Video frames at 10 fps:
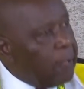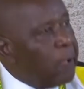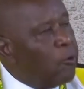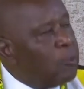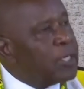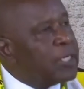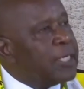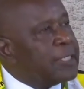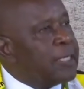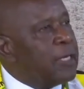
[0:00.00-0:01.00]
Comrade
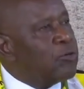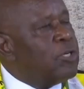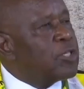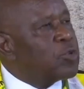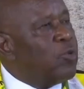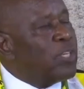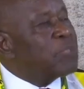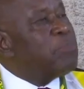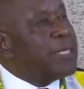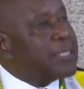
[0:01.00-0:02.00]
Geza Revolution
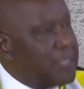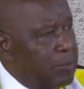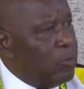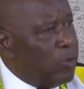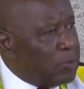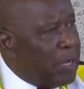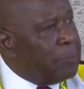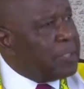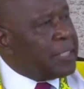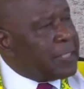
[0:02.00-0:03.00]
was my team, was my
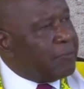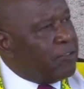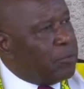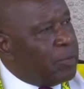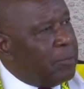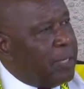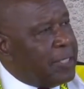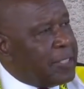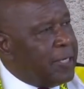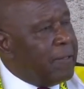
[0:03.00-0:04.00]
business development
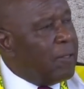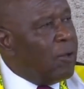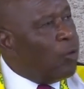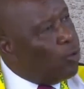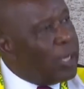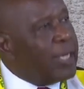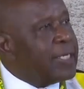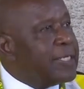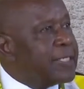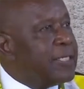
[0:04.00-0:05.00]
manager. All I
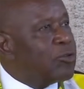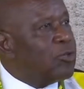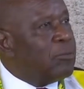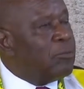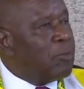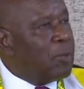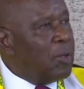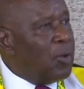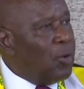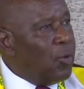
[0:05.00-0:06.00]
can say to him,
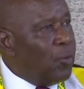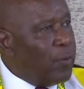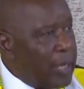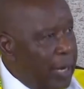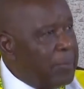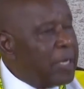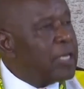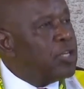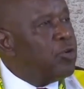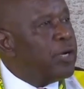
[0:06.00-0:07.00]
we are
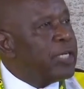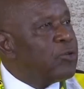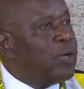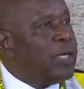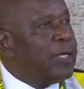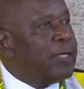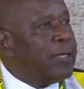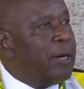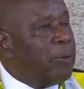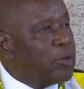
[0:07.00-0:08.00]
making new headway
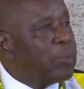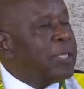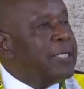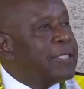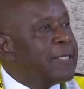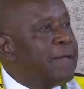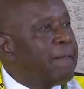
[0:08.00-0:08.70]
about Manize.